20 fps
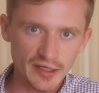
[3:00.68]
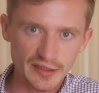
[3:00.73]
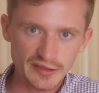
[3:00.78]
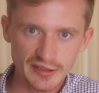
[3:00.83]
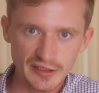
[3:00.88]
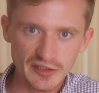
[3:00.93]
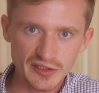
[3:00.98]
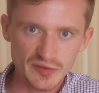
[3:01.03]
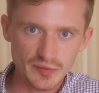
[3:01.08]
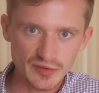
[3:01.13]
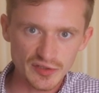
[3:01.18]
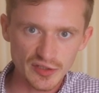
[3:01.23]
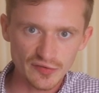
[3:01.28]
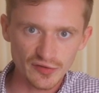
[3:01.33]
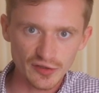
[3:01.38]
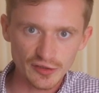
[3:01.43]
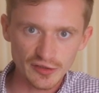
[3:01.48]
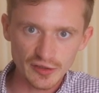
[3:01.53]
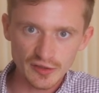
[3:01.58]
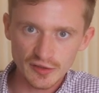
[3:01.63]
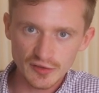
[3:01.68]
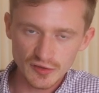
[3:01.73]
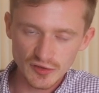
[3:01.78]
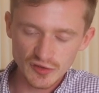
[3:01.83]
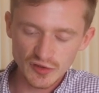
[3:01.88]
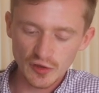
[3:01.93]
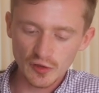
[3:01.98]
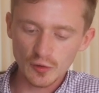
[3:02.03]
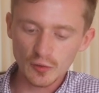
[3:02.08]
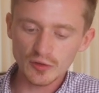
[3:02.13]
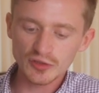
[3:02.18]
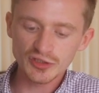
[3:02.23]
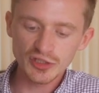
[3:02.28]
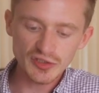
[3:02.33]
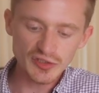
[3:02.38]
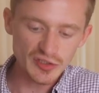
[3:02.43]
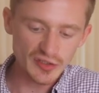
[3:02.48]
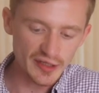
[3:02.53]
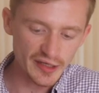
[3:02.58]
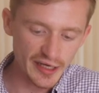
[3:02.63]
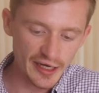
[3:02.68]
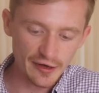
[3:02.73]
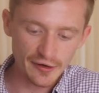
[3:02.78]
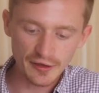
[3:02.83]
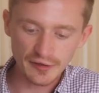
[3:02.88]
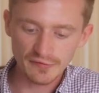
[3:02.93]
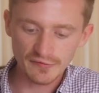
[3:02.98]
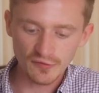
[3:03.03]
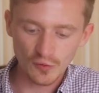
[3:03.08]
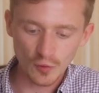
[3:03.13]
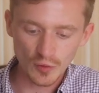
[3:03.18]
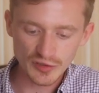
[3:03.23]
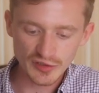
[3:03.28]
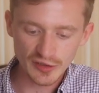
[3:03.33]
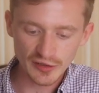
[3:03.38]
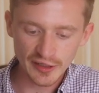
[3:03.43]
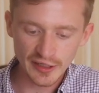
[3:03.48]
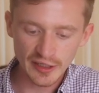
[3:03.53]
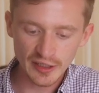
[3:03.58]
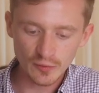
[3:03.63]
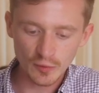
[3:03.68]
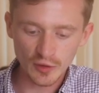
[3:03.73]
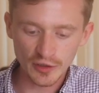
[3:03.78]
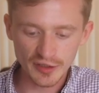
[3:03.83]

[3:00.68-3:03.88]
nineteen specifically. So just in the area of Forest Glade,